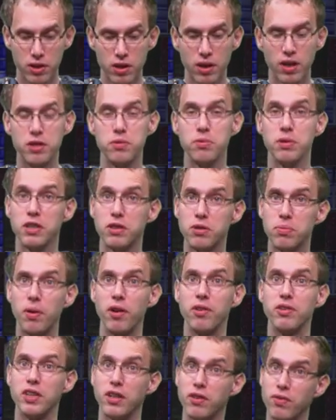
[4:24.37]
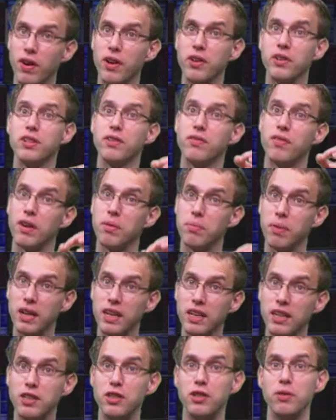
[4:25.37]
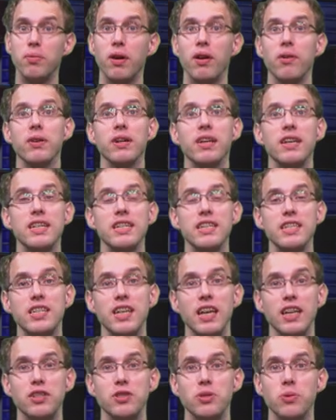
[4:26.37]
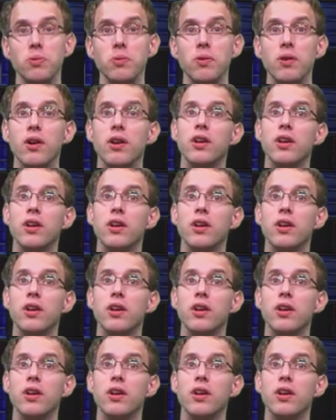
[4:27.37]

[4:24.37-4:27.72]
as e to the power z1 divided by e to the power z2.